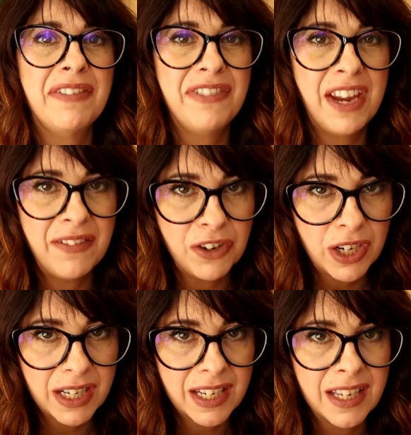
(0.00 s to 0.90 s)

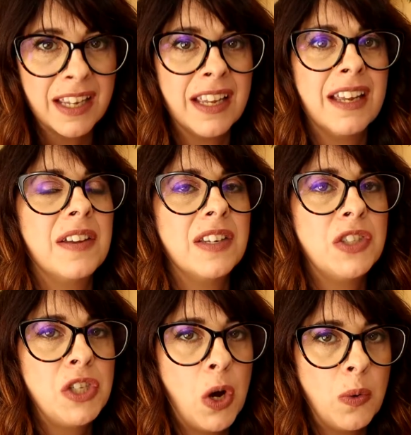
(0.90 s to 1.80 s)
favorite
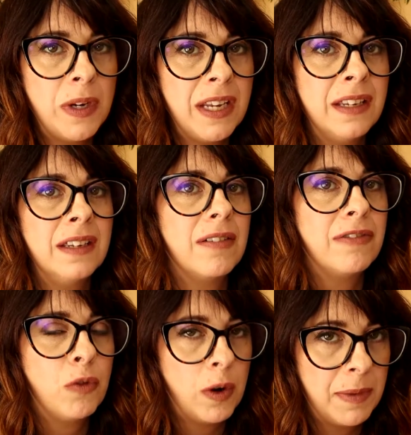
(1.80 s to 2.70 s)
toning
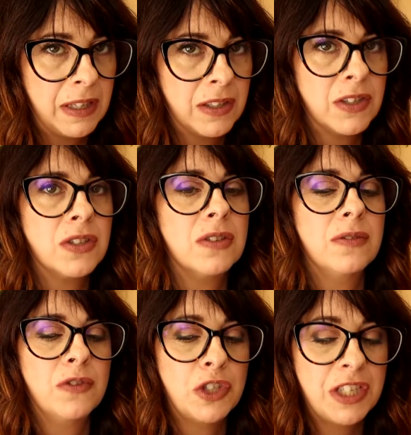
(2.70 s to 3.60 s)
formulas
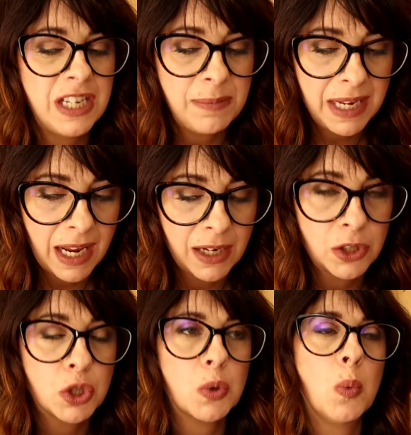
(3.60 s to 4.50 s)
for
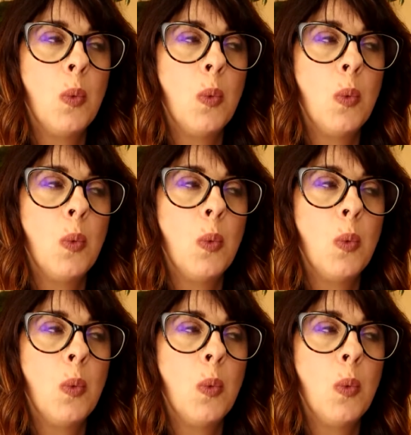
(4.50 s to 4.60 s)
TBH